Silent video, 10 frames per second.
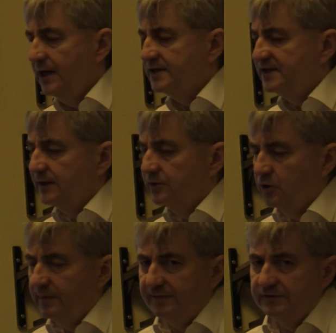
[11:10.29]

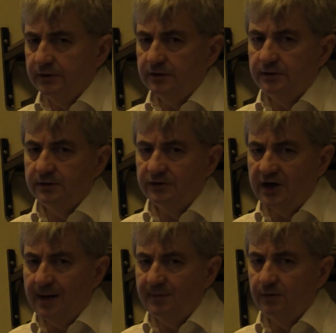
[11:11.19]
syndrome after the
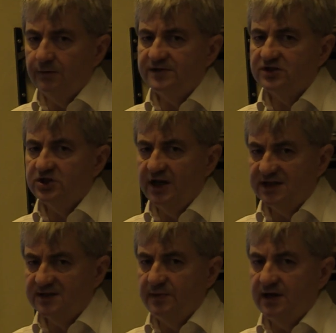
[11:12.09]
drama of
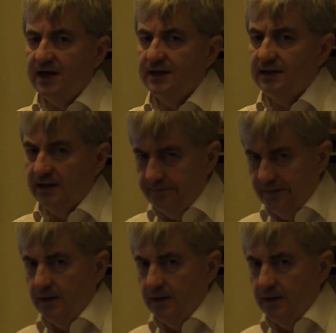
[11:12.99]
Shakespeare and the